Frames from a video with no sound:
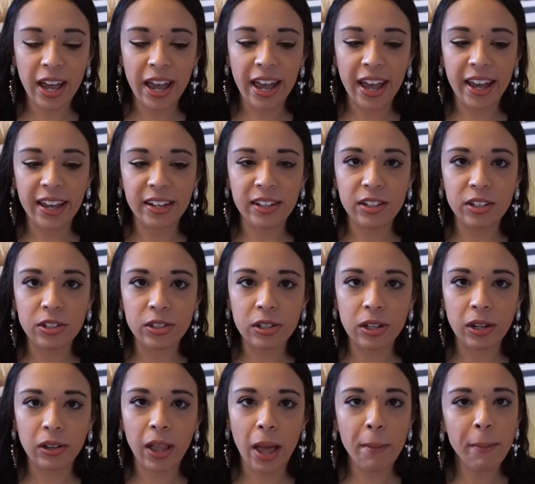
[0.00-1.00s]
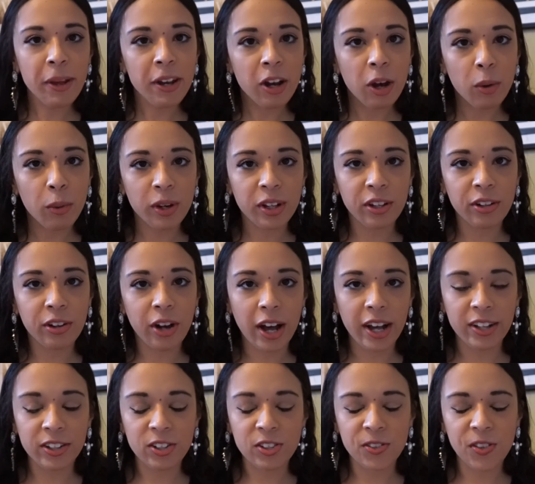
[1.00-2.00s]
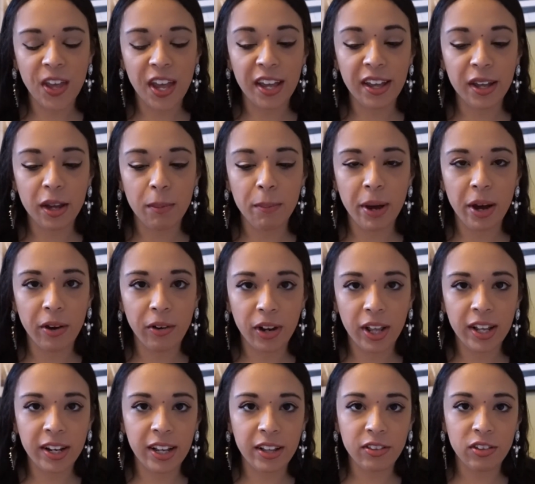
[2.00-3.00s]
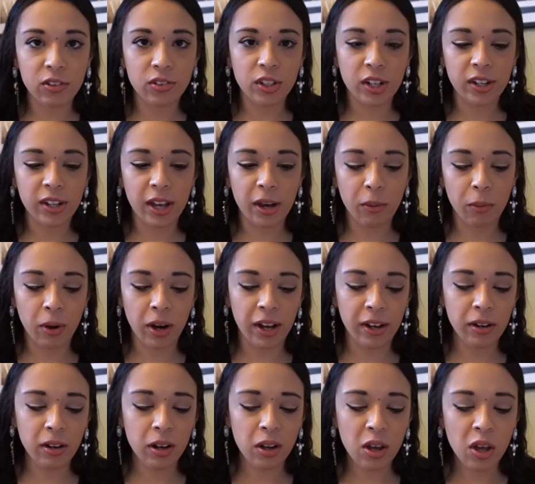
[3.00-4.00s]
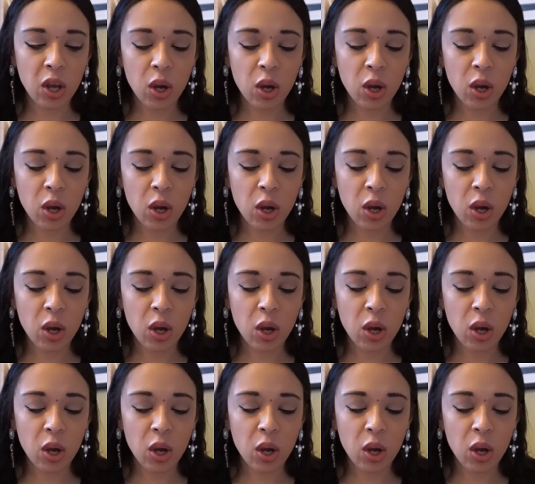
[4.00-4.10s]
and let me know what you guys think about it if you did get one,